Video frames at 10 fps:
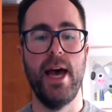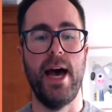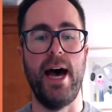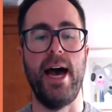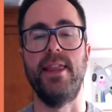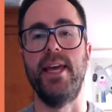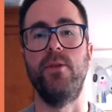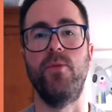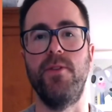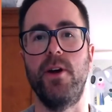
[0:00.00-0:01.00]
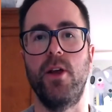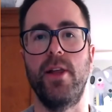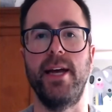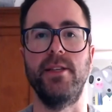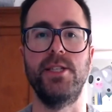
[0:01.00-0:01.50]
and then with very low
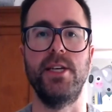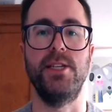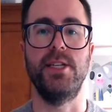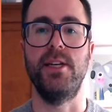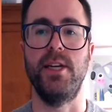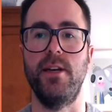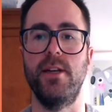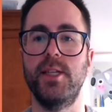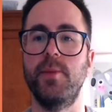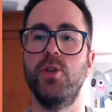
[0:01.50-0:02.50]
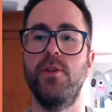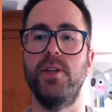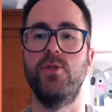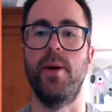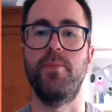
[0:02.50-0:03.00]
latency, send in some sort of
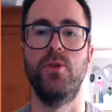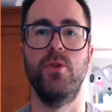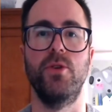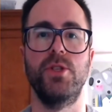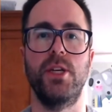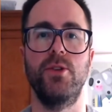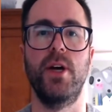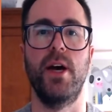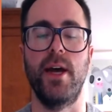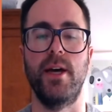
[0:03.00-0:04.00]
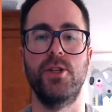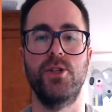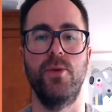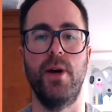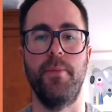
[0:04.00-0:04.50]
interrupt or signal cutout
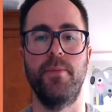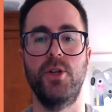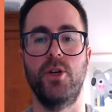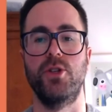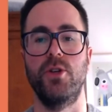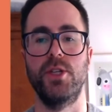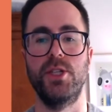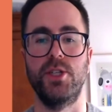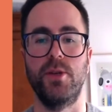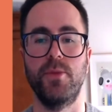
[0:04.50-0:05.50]
to control the system.